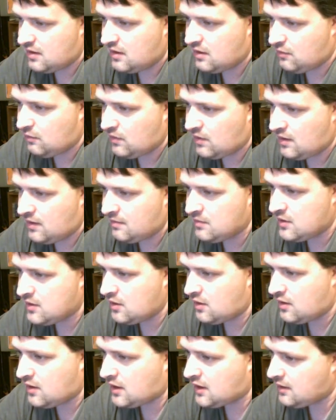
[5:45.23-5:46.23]
Well, I'm
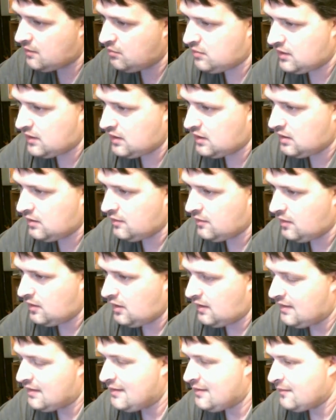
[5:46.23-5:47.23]
sorry, but
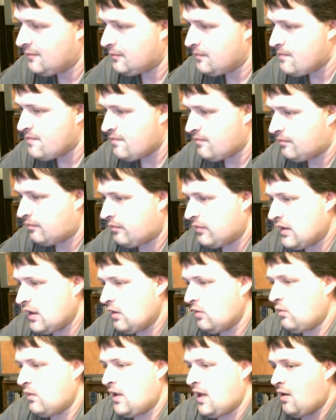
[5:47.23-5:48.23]

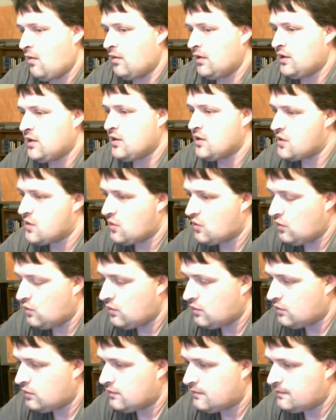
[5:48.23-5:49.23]
when I went to school,